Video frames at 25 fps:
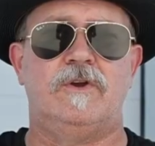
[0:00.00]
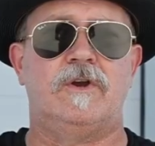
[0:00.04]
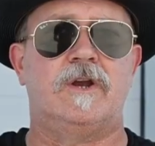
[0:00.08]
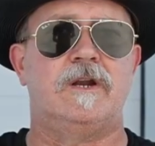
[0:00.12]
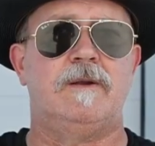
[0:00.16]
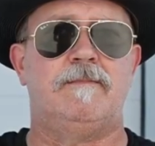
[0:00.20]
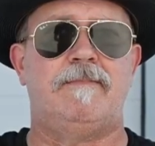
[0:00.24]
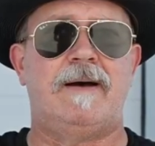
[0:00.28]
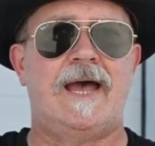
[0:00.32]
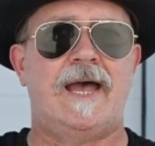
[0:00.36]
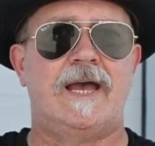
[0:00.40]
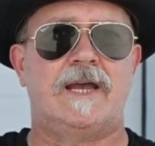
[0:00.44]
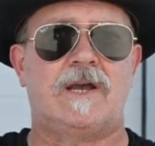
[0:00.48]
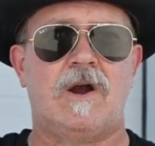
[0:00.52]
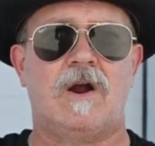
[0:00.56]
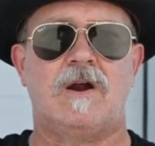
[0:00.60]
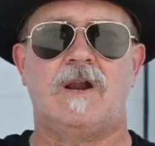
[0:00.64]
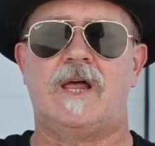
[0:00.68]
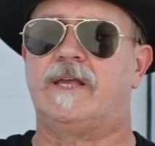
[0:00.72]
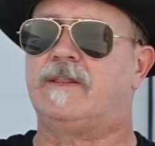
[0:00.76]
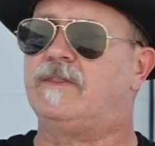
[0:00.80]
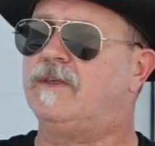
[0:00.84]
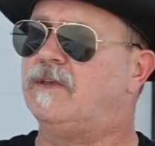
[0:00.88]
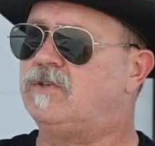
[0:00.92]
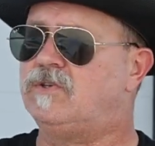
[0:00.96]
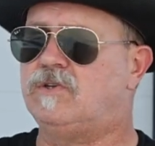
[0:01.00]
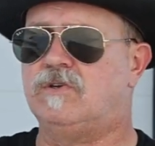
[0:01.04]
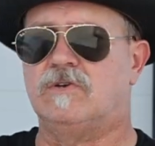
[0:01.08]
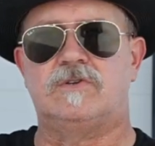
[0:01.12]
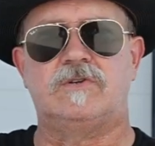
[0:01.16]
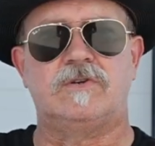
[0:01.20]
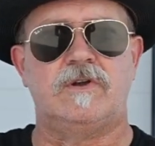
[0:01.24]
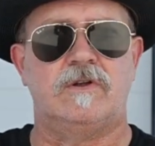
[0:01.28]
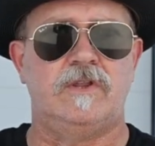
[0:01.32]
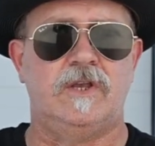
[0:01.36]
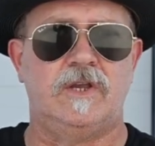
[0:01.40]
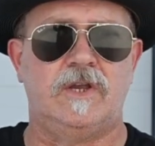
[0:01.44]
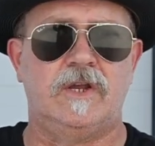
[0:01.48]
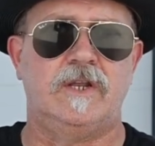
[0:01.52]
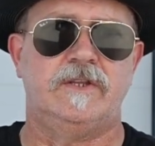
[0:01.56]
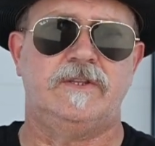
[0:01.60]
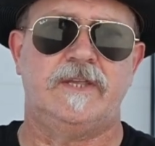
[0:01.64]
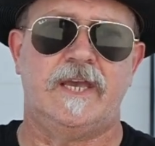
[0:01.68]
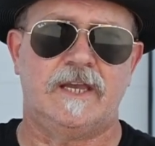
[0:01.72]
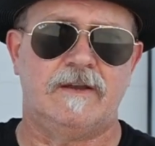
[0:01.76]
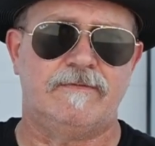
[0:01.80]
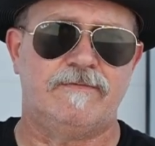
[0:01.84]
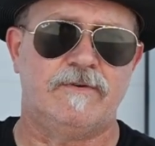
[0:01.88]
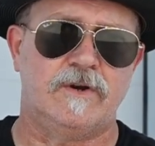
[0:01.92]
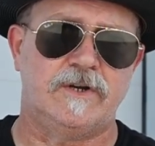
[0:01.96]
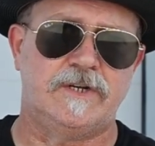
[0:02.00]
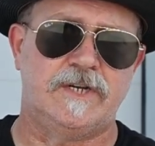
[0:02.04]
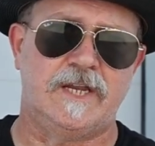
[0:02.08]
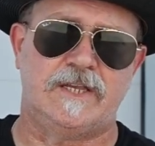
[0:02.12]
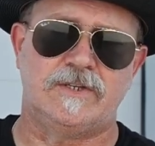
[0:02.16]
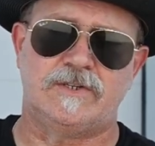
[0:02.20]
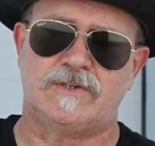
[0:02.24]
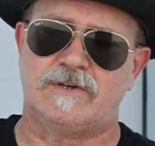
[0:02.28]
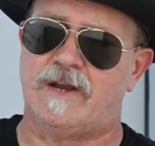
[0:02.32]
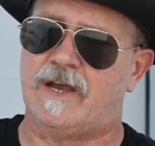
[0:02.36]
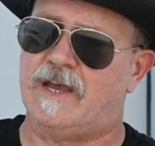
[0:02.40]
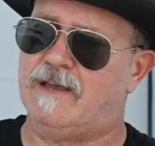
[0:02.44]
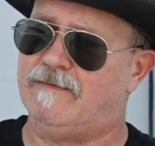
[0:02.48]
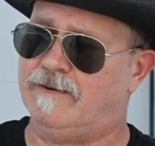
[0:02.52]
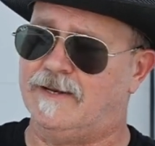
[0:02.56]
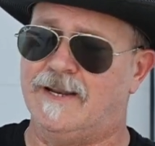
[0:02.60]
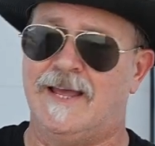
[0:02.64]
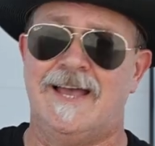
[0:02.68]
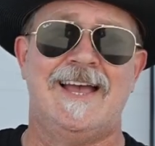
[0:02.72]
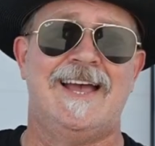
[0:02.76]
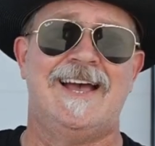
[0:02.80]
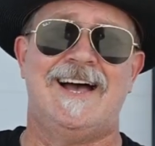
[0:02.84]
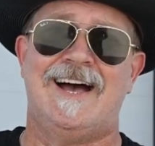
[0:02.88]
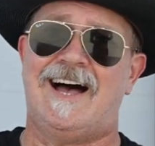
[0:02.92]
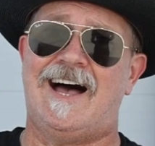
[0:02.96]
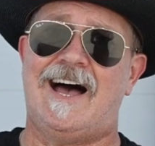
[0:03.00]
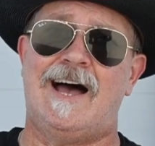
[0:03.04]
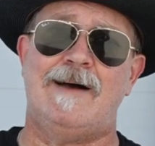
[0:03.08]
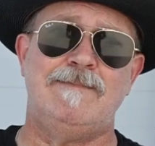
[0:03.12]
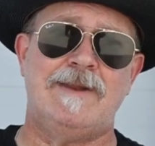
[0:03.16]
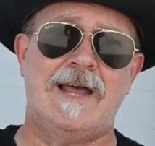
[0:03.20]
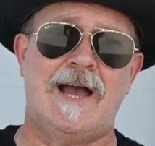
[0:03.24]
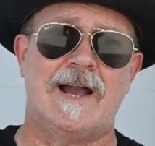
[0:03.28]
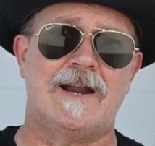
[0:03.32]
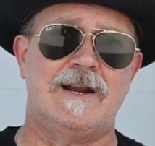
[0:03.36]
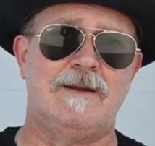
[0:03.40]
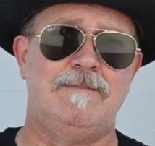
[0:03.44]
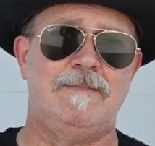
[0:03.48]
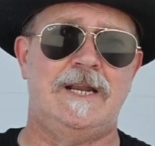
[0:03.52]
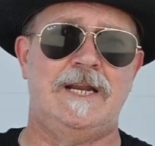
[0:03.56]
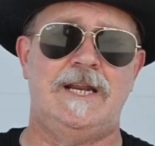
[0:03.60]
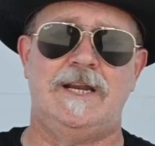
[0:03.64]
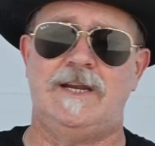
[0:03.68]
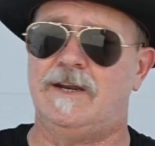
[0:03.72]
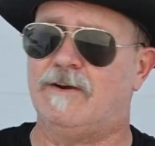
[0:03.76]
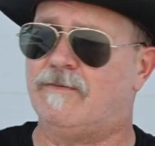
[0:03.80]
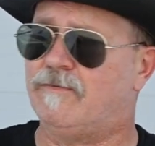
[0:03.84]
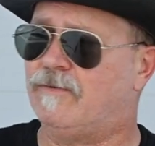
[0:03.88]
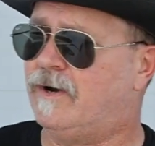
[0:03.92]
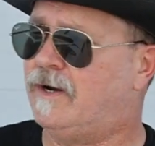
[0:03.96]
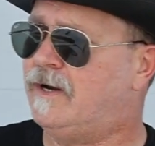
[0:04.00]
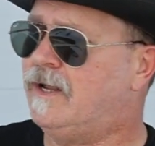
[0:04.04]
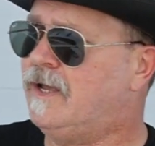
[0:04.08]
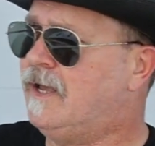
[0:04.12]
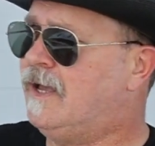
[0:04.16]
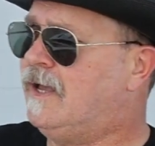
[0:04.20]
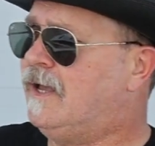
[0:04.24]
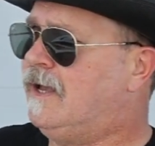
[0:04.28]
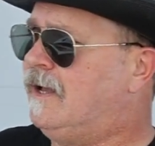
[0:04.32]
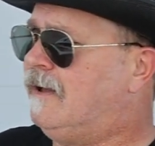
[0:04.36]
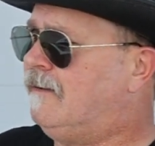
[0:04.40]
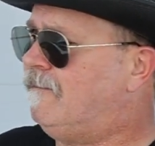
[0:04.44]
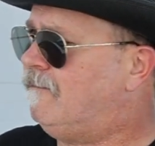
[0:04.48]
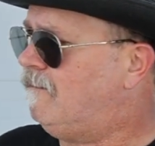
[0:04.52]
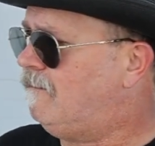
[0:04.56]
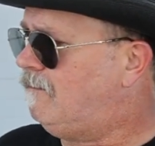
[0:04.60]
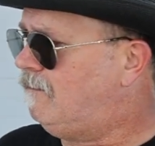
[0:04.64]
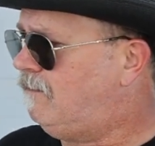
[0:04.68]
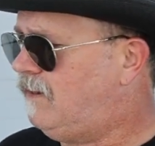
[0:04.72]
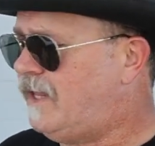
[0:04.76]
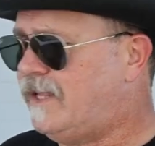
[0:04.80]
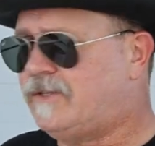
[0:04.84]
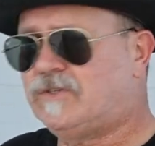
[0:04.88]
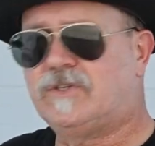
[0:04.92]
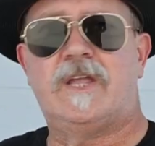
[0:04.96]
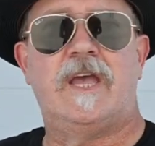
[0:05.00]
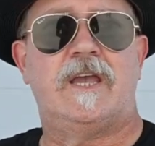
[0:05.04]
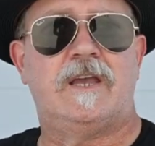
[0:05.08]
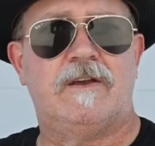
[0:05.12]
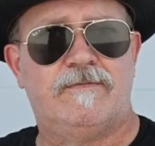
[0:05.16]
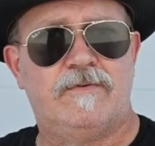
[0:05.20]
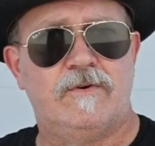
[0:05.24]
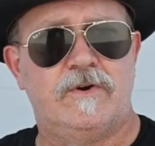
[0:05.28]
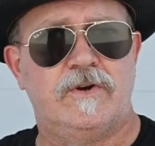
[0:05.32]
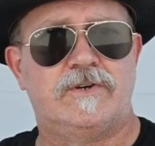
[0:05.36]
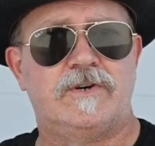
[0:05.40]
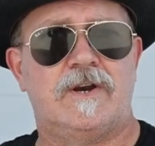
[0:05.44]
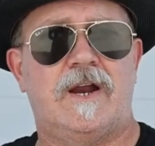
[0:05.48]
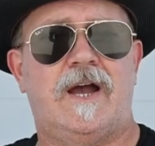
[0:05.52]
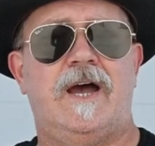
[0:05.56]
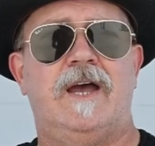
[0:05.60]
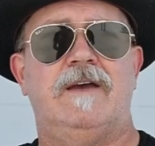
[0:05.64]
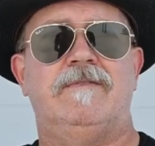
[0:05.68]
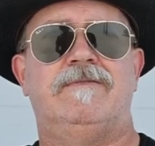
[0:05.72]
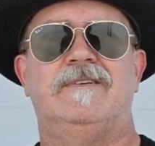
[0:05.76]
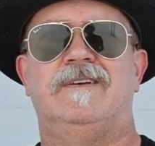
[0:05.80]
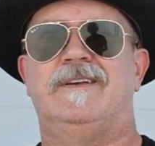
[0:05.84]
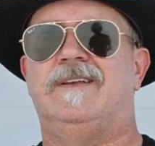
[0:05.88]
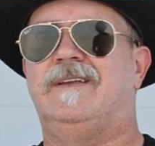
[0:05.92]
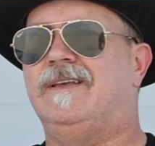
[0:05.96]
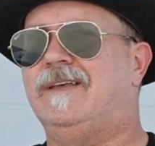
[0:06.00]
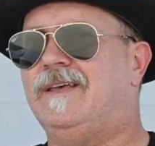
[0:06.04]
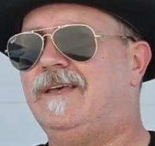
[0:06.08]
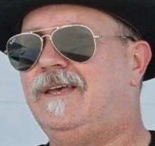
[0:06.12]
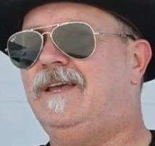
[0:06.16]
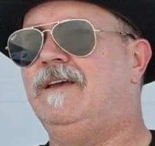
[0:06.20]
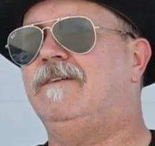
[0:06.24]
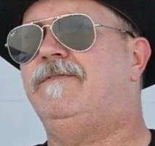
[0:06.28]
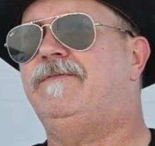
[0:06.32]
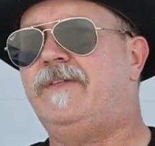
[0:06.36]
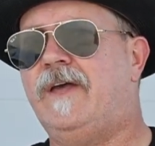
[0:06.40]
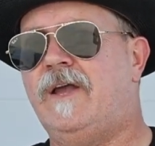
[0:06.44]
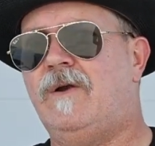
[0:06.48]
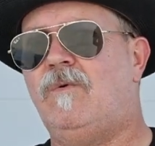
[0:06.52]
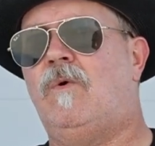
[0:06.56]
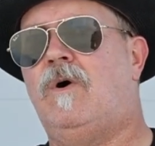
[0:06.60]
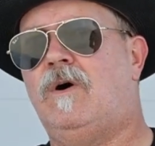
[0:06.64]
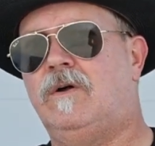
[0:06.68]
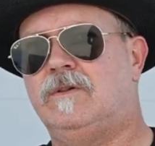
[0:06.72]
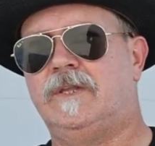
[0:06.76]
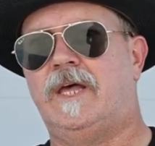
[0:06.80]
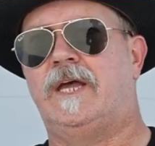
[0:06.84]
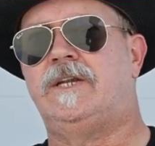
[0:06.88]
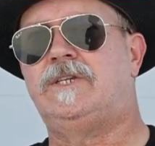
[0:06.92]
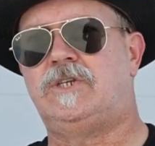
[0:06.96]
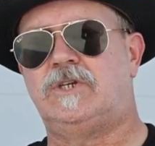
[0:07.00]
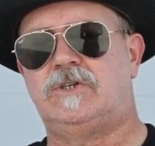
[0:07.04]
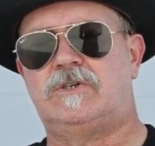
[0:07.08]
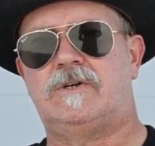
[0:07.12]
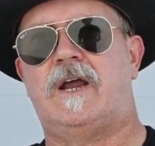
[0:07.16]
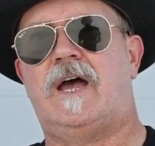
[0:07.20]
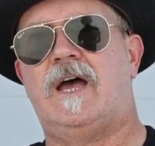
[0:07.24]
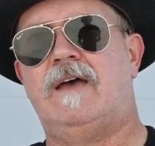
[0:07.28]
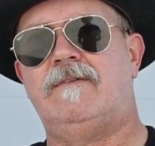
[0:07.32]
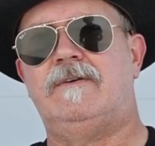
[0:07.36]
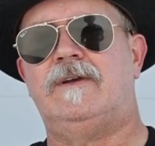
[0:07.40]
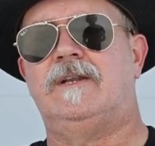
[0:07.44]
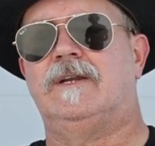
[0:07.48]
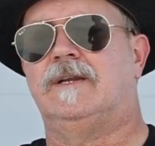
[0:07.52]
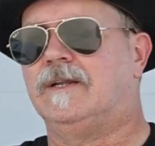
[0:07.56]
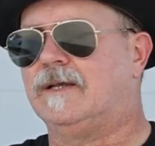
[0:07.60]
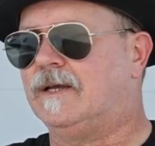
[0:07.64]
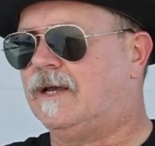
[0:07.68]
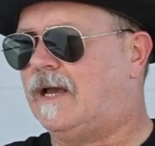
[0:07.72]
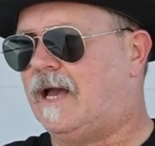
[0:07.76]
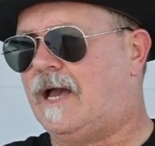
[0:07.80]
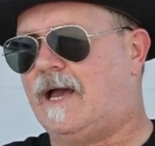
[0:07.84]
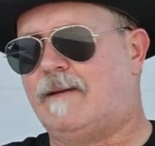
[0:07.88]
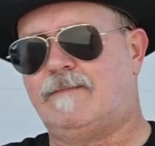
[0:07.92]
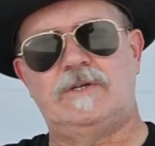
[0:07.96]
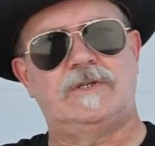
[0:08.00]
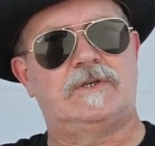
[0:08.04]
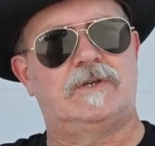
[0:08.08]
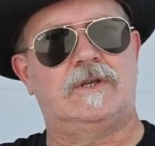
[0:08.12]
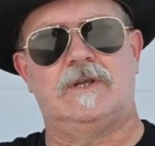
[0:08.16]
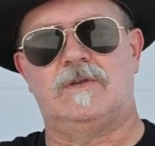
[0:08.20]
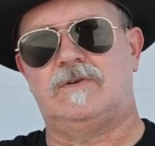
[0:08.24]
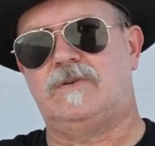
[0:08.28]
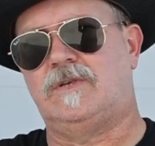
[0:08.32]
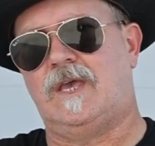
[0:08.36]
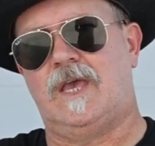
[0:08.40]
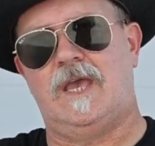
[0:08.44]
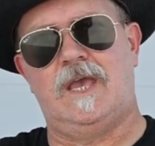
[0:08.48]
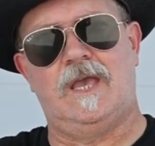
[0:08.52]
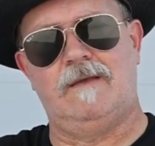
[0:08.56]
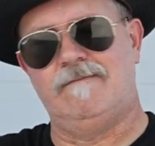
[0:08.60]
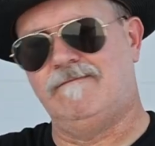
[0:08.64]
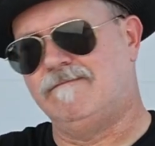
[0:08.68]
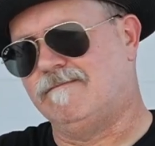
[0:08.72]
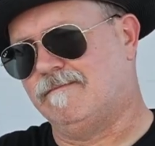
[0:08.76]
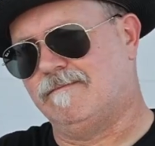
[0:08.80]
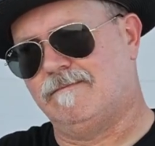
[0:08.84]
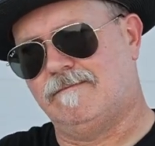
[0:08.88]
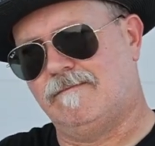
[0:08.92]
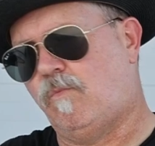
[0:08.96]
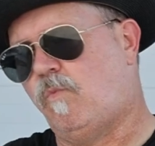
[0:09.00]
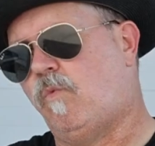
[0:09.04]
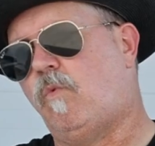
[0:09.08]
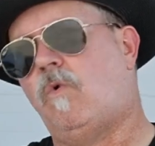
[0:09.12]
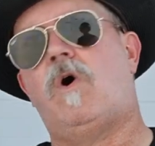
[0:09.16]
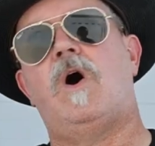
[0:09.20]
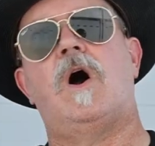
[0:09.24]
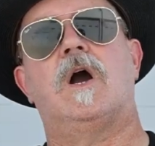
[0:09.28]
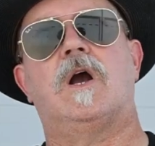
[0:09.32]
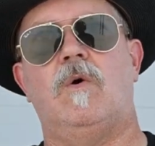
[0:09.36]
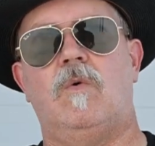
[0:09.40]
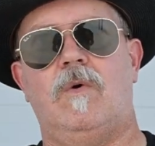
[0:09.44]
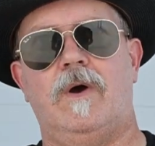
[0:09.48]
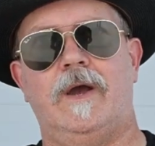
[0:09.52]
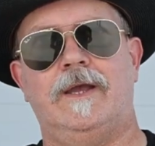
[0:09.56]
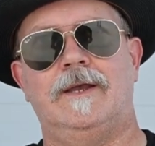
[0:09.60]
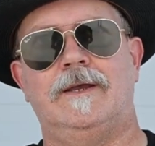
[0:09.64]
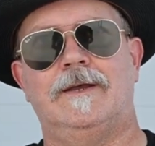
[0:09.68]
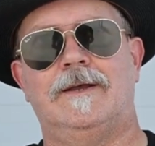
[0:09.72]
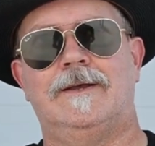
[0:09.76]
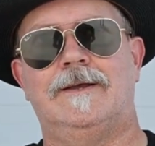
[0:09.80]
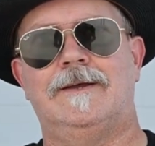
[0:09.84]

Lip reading: you're going to buy a car like this, you're certainly going to take it for a test drive, and I'm not going to be any different. Let's take it for a drive. If they won't let you drive it, I'm just going to say walk away.